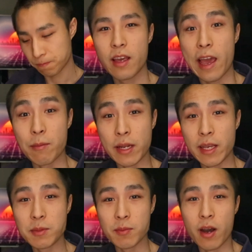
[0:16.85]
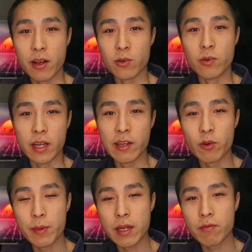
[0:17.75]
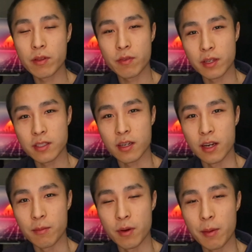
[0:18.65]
Hey, my name's Michael, and if we're meeting for the first time,